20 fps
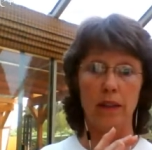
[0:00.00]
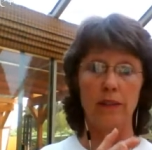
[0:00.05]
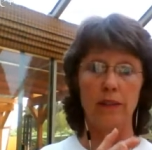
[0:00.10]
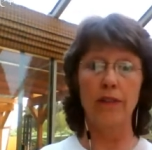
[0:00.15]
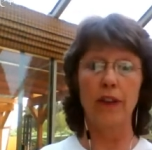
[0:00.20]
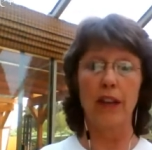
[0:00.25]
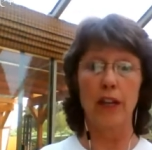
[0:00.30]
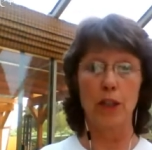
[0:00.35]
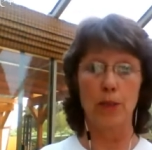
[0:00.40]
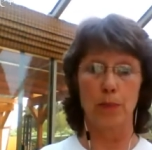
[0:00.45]

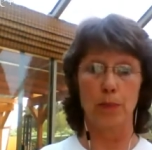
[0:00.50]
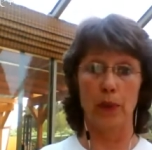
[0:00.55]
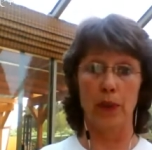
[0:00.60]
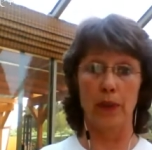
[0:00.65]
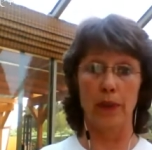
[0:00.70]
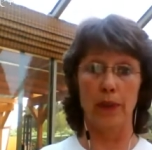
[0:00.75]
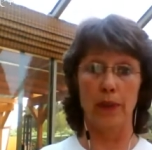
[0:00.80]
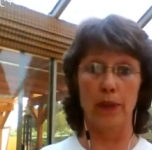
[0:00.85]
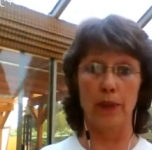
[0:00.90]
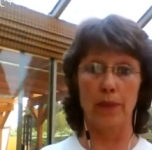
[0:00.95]
Facebook
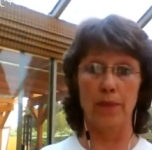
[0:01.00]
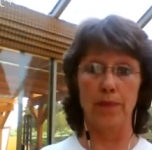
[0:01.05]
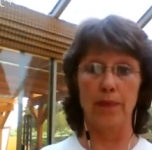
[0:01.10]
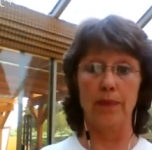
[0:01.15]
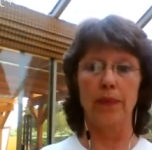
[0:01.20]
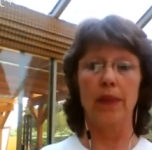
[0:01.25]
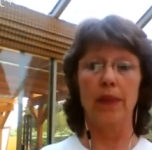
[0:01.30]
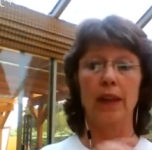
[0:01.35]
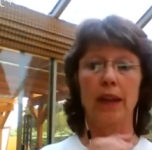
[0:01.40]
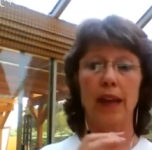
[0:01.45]

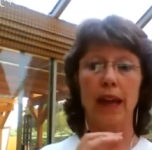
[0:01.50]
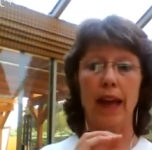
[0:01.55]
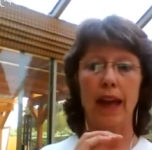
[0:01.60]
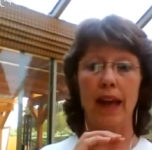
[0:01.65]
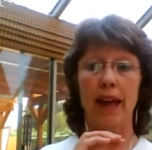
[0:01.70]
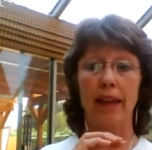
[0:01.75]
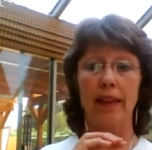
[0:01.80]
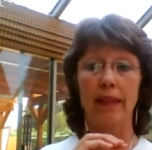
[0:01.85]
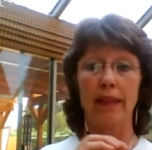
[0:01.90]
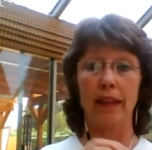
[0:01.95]

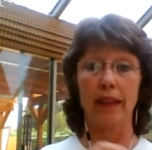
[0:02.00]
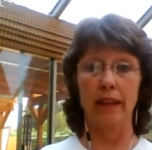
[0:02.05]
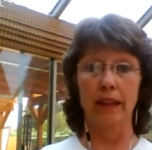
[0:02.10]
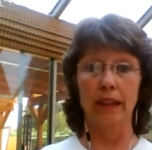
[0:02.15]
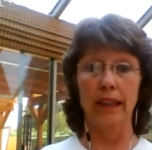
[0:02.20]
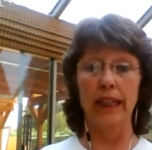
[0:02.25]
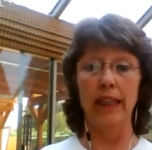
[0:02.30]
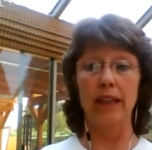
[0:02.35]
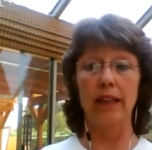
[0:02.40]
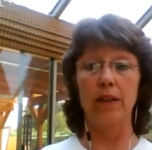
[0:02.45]
and the
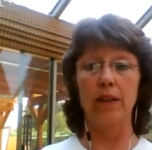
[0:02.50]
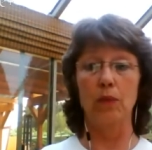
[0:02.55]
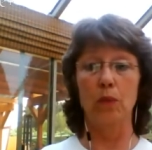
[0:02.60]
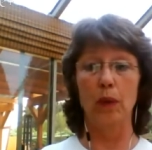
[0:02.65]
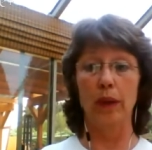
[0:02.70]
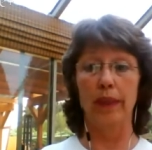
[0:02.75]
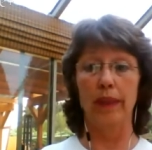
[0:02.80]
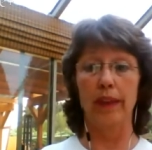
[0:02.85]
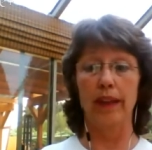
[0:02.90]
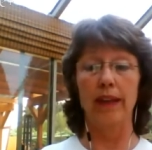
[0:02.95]
link
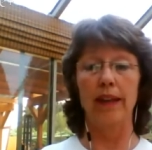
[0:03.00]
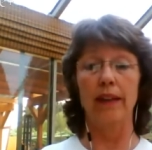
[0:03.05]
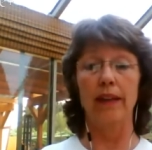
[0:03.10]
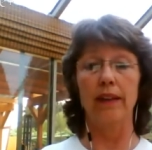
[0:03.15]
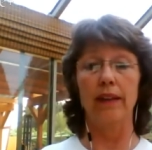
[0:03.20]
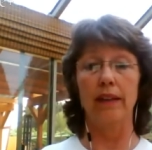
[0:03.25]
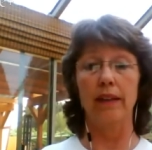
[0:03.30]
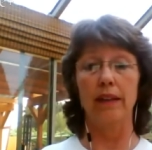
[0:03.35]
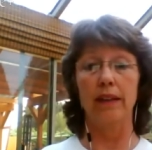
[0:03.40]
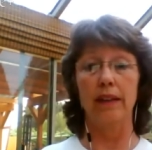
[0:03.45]

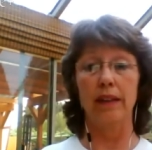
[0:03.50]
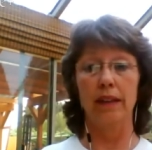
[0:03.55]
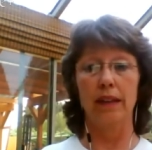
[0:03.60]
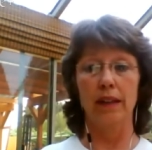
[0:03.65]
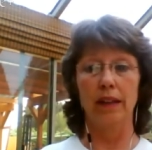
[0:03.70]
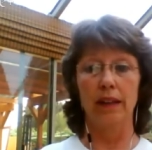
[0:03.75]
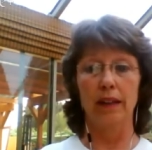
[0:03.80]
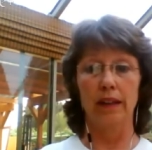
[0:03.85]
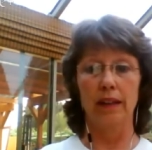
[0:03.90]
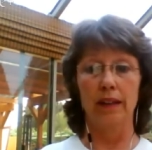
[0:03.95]
within
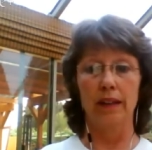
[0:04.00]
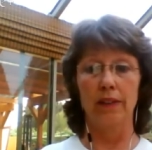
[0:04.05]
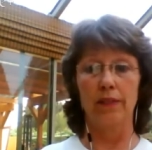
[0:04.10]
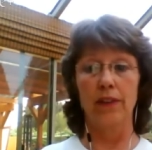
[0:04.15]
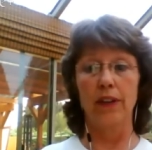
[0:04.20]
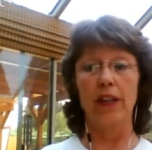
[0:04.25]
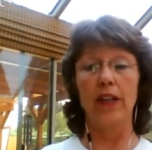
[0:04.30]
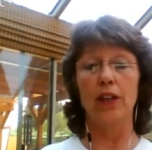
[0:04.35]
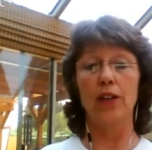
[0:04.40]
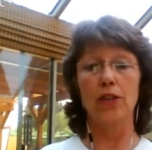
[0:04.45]
the
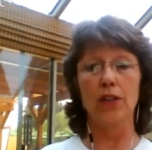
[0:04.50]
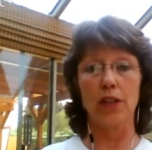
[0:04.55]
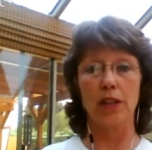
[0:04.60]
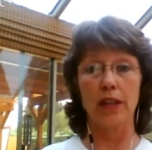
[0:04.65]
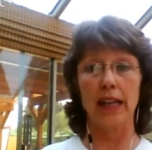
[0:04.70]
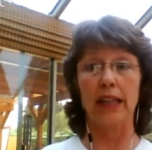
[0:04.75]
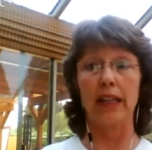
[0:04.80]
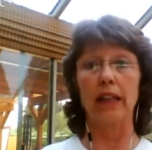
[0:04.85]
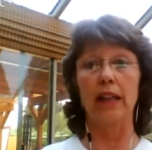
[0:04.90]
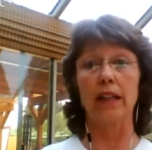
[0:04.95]
video so they
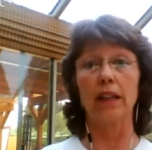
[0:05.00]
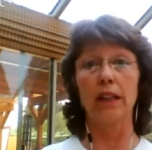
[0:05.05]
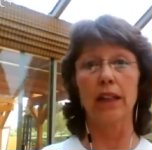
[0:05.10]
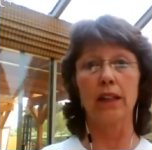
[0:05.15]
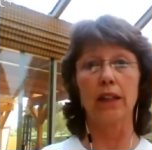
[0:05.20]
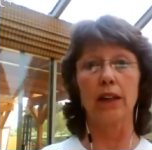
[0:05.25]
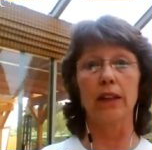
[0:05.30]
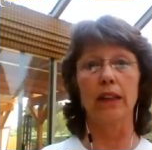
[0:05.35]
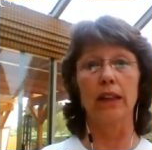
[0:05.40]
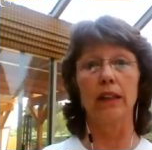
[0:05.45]
can click
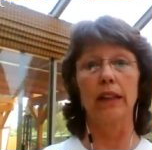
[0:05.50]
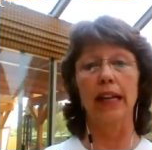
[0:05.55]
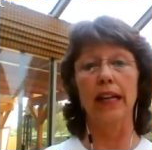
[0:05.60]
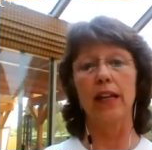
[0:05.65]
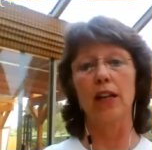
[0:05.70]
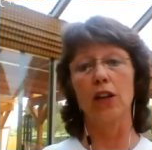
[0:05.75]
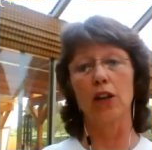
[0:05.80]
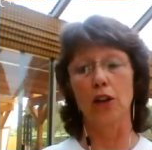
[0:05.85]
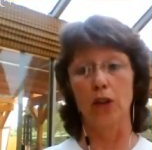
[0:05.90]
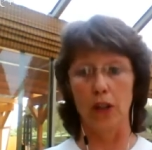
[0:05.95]
on the link
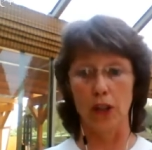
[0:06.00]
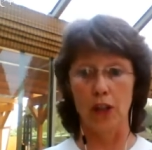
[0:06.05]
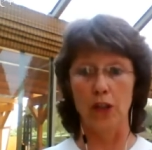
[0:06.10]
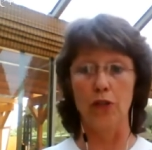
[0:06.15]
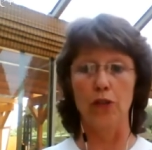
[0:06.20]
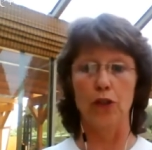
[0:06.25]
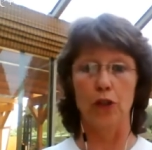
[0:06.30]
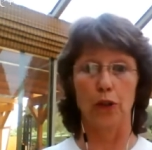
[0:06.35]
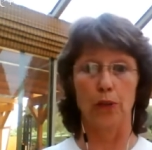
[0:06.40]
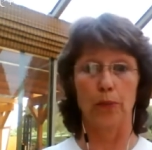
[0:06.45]
and go to
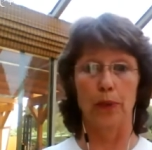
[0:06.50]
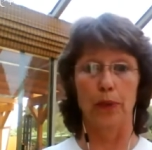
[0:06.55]
YouTube.